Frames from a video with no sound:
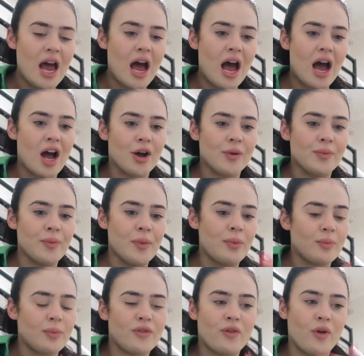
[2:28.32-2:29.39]
Um,
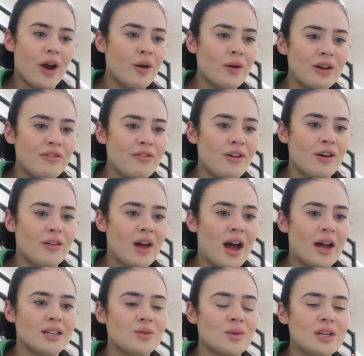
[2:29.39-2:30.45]
but before I go any further,
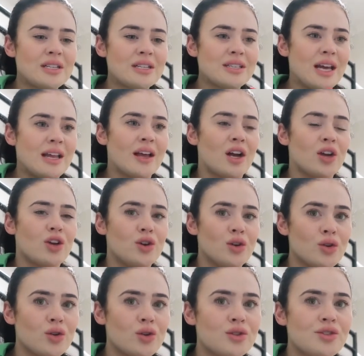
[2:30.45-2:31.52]
I just wanted to say like a
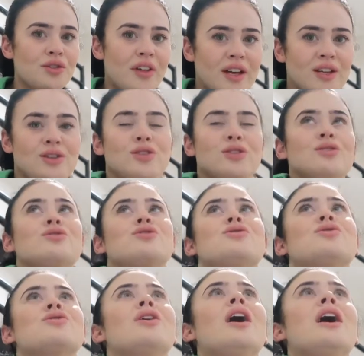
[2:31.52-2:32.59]
huge thank you
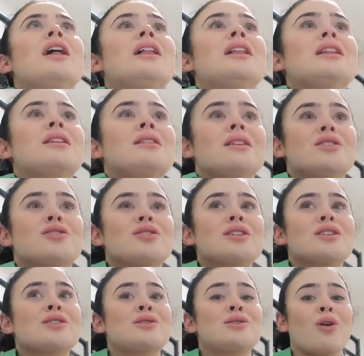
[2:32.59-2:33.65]
to
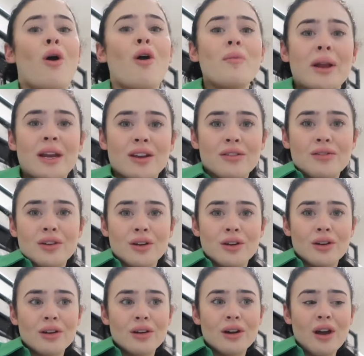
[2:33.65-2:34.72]
literally so many of
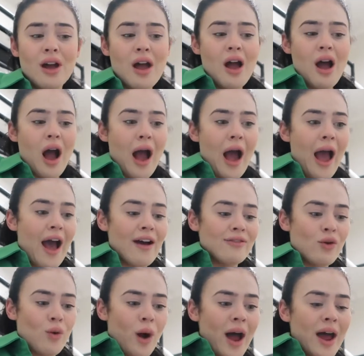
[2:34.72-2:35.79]
you. I
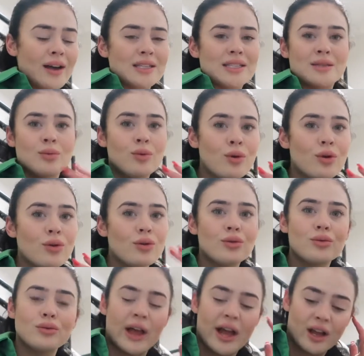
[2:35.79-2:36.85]
have quite a
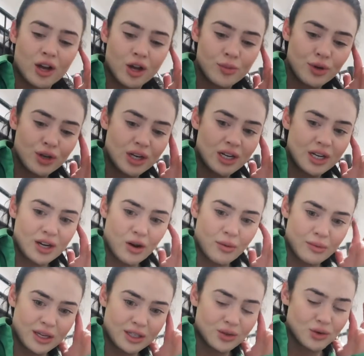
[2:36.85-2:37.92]
small like community
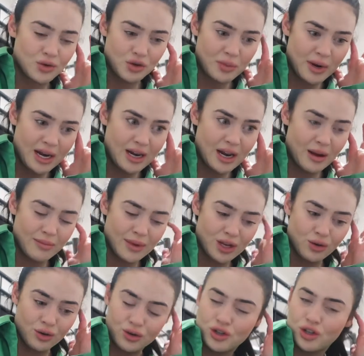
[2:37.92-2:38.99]
on my social media and my
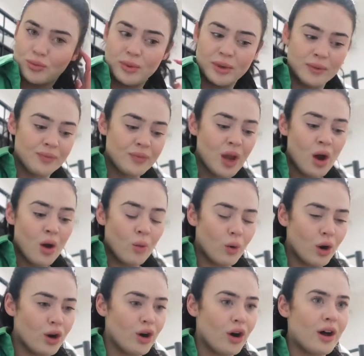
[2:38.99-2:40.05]
YouTube and
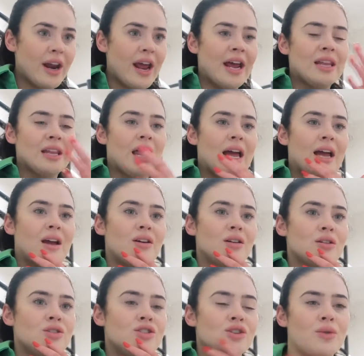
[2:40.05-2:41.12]
whatnot, and like
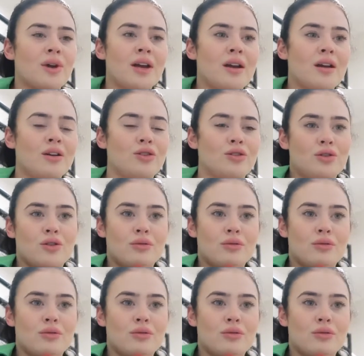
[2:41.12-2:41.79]
doing